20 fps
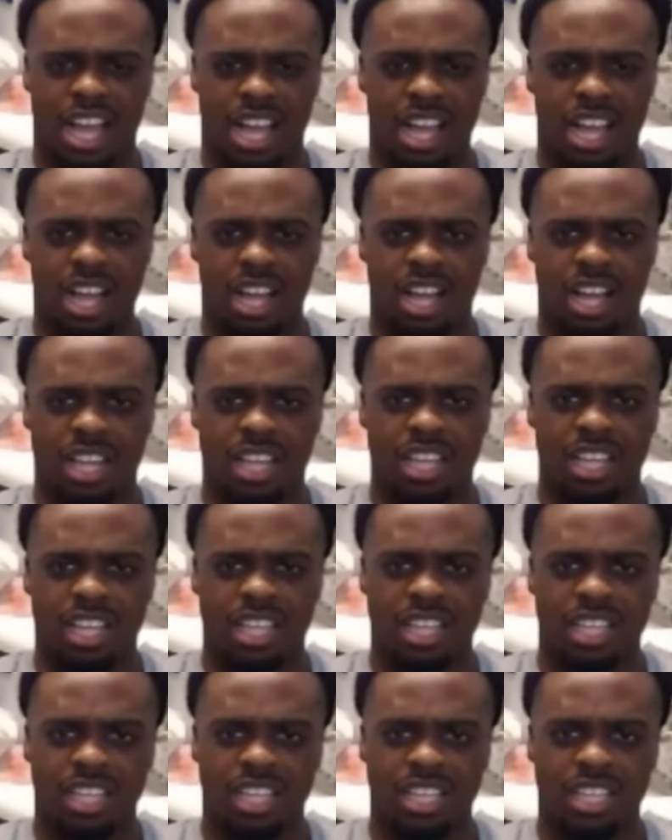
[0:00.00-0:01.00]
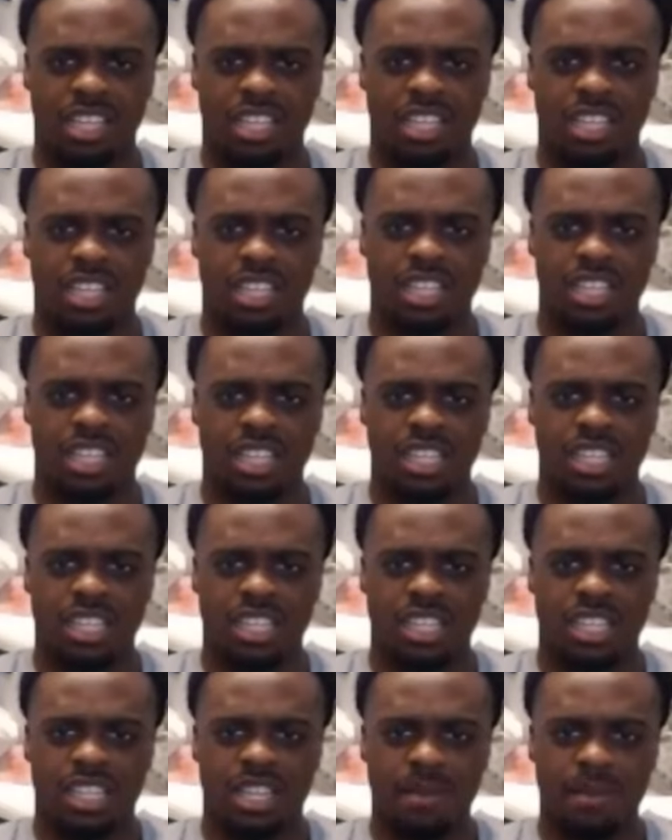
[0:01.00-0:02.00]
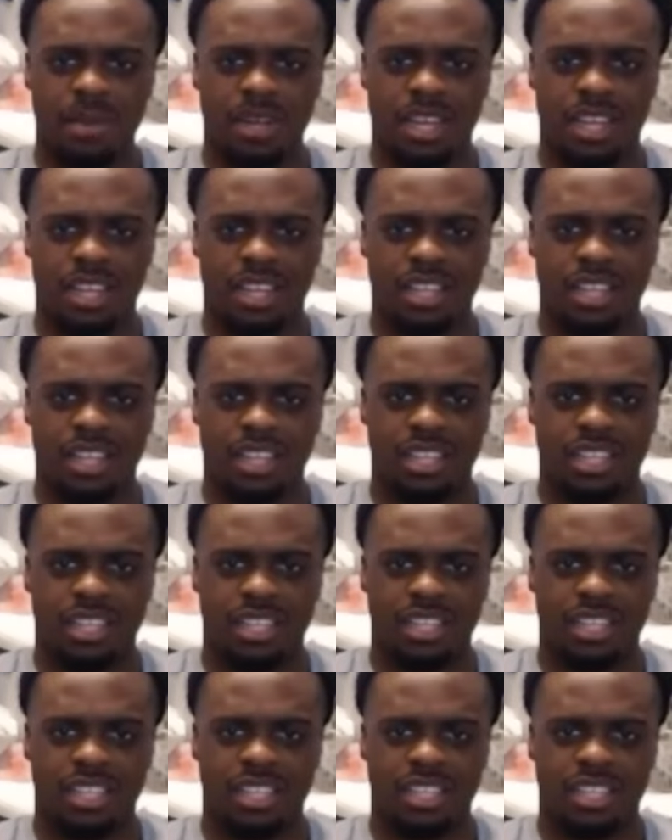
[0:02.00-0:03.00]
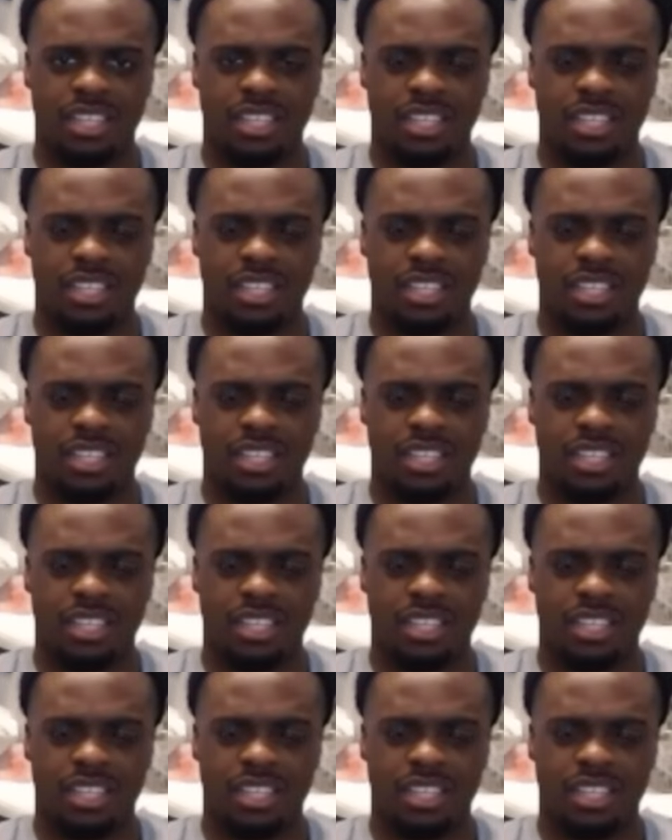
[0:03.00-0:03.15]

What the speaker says: No words are spoken by the person on screen.